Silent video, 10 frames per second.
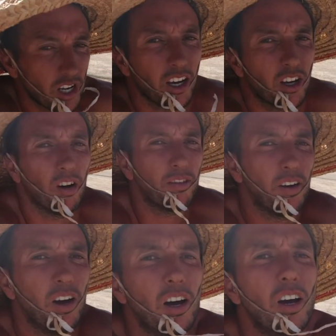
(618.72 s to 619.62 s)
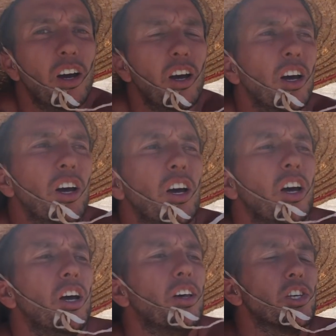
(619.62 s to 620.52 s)
take off
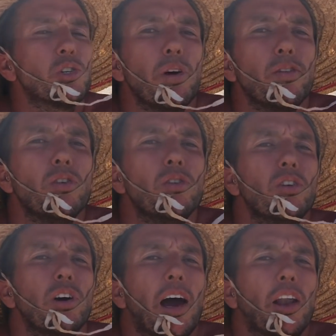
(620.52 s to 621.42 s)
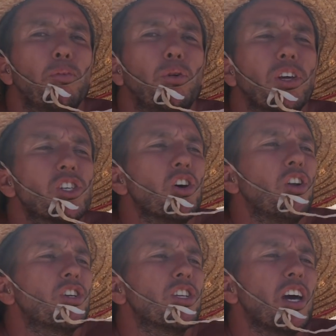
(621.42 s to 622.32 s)
the swivel and I'll put this
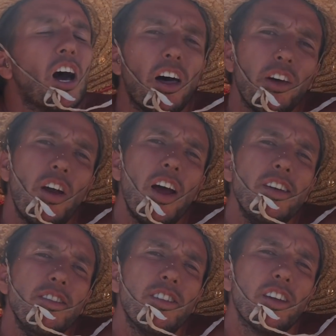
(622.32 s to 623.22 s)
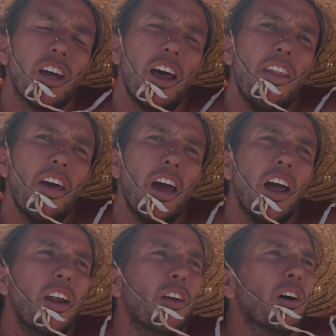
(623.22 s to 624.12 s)
onto the other end and
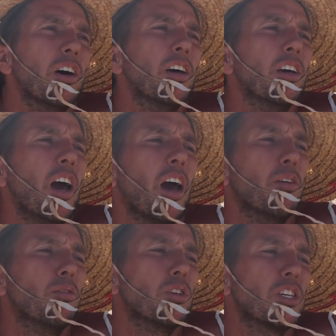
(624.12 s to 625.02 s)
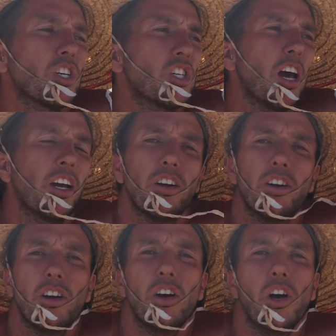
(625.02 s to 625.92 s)
then, yeah, we'll attach the anchor
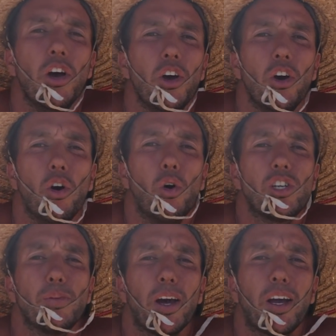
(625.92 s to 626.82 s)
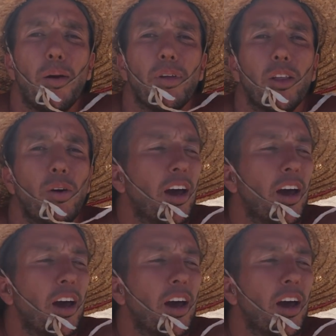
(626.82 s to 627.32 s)
and hoist it back up the other